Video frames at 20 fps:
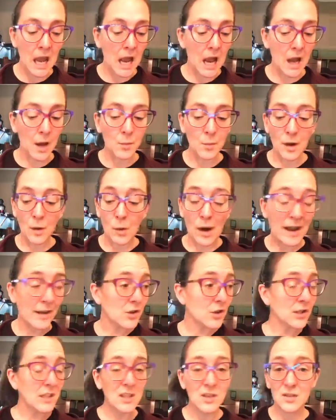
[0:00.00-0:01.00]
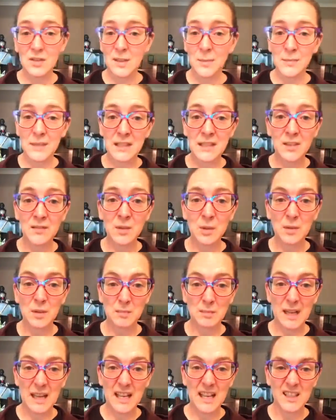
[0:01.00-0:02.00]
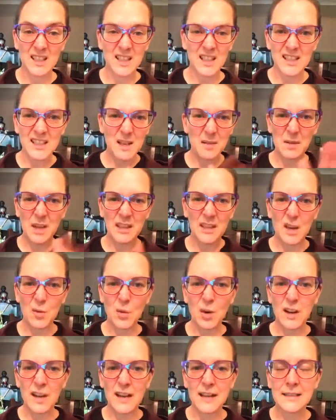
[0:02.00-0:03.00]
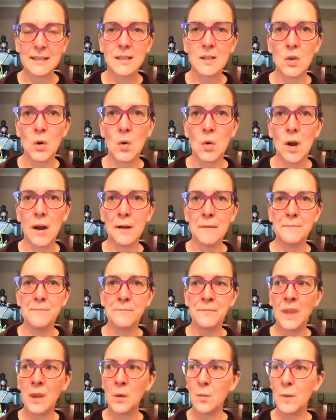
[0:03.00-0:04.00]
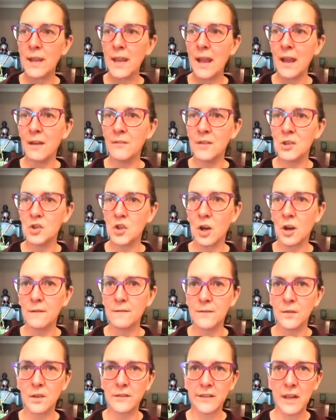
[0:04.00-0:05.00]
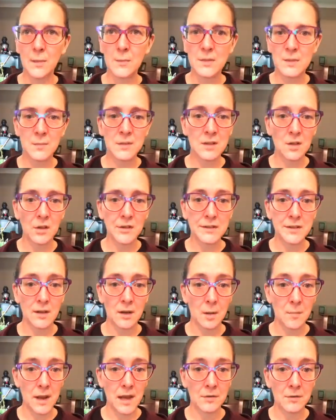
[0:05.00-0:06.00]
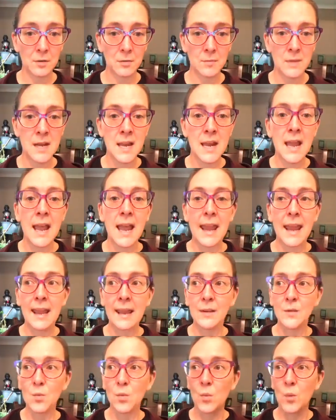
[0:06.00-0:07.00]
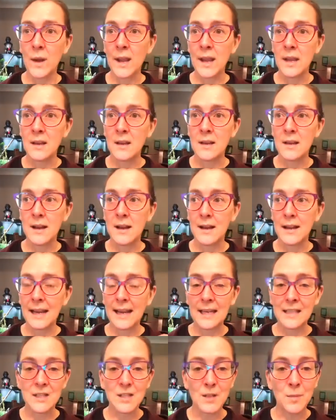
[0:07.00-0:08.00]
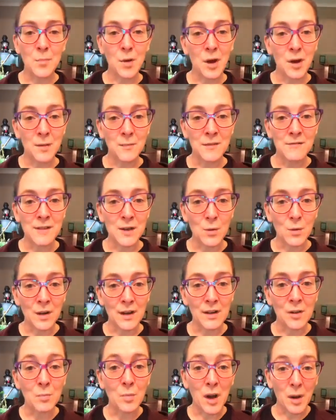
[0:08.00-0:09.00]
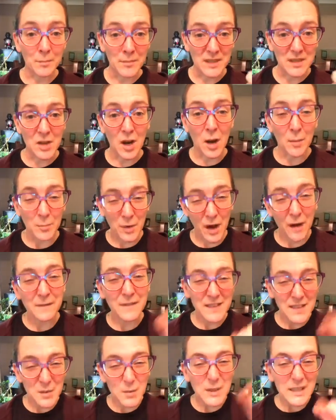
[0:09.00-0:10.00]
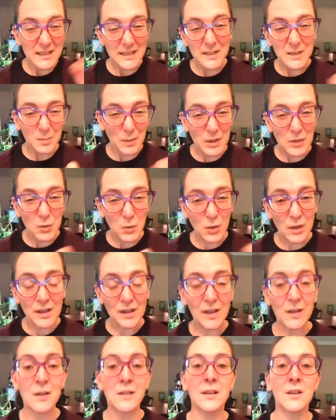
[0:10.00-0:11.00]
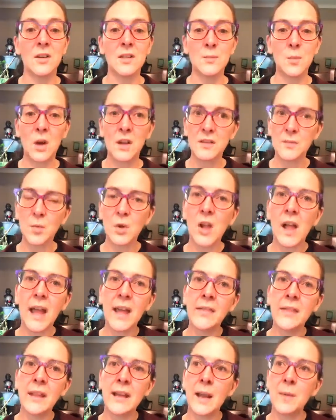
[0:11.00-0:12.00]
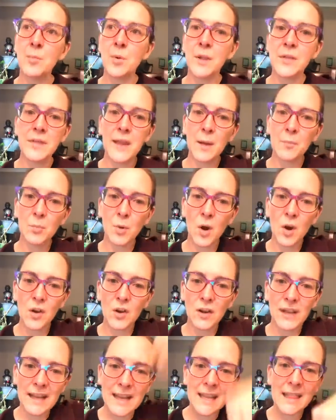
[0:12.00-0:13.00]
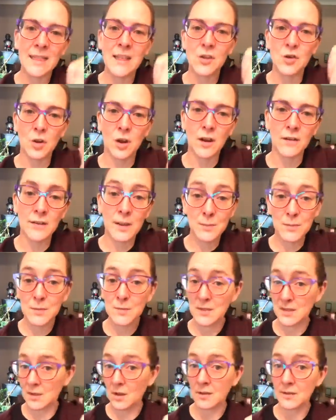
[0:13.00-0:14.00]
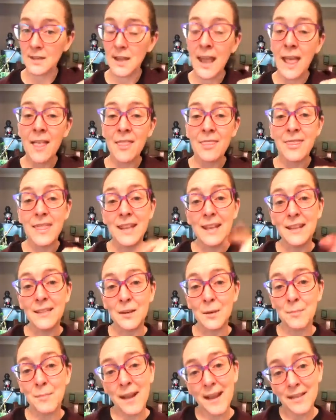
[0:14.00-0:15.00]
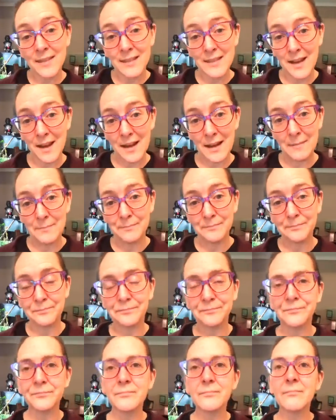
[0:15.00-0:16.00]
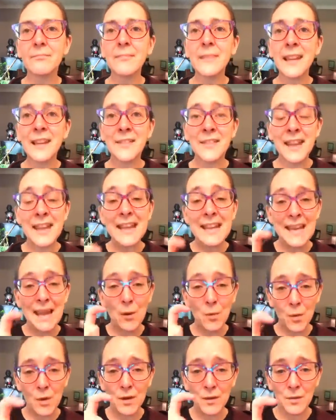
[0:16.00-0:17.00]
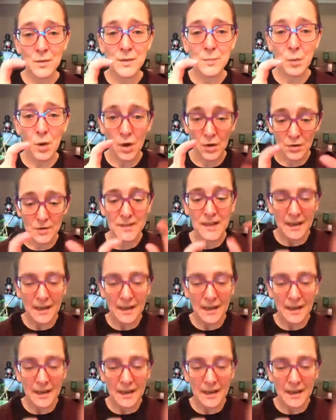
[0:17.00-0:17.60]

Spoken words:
I actually do something different with my kids because I'm not that organized. So we have a jar full of Epsom salts in our bathroom. And when I get to the bottom of an oil, pop the top off and squeeze as much oil out of there as possible. And then I put that bottle in the jar of Epsom salts. Then in their bath time, they get one of those bottles.